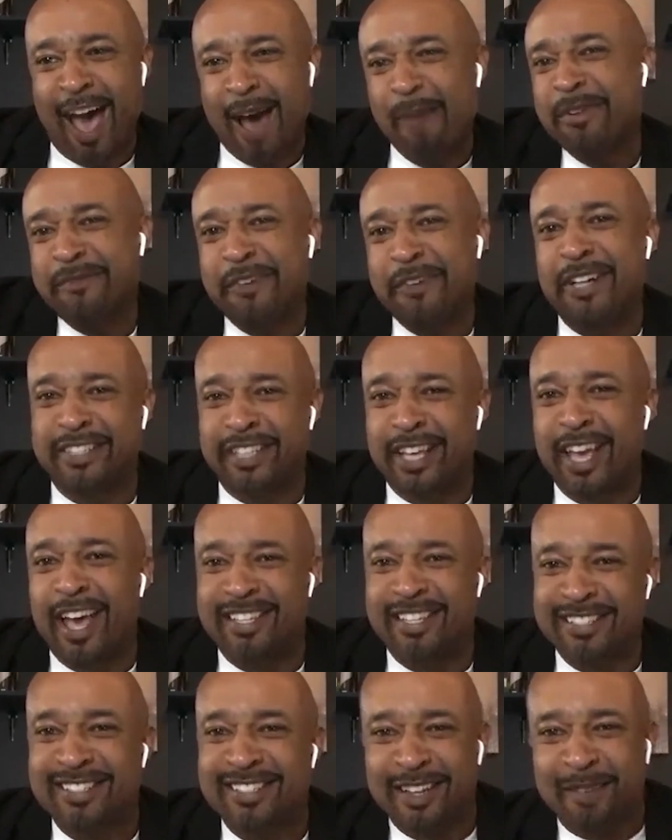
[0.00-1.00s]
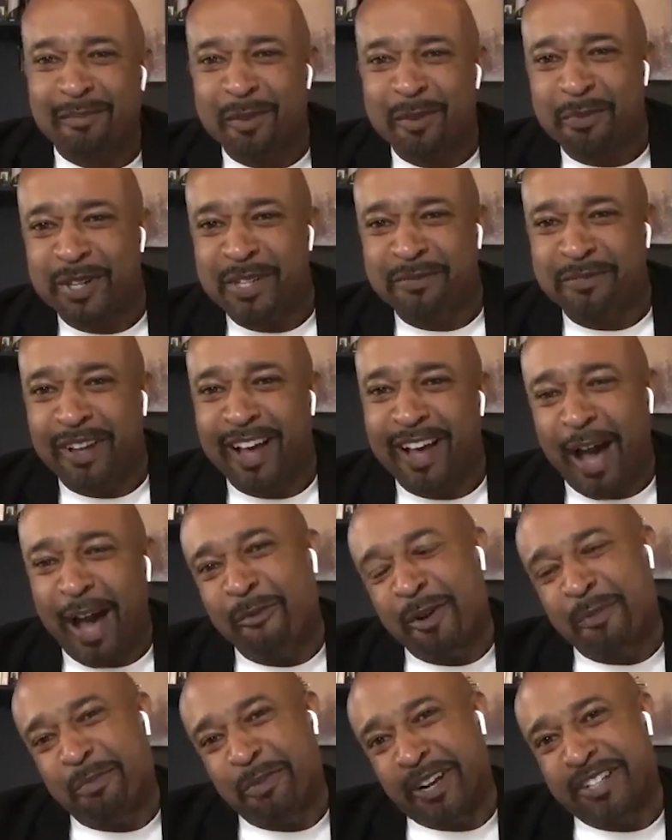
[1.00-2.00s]
I'm a fun guest. I'm a pretty fun. I
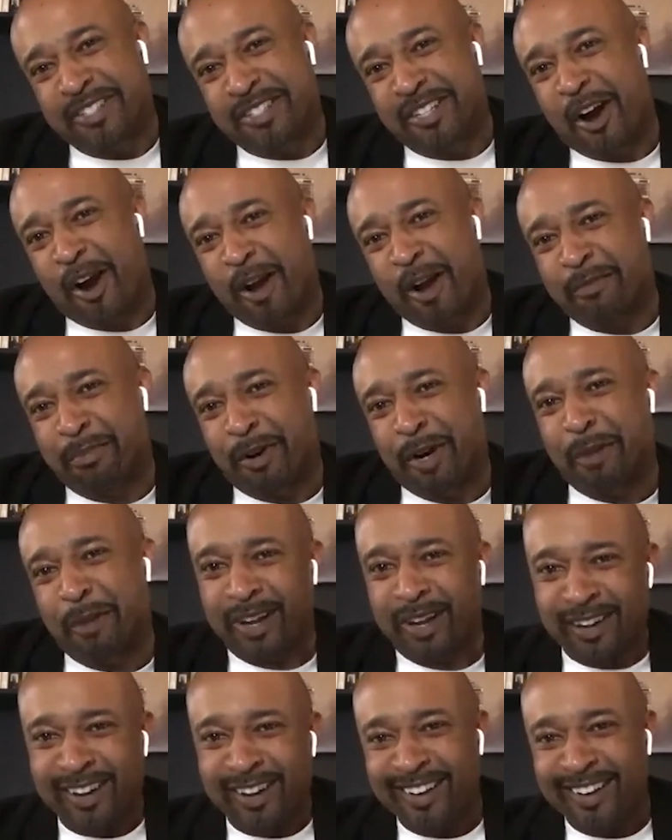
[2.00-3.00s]
will bring a cigar and bourbon.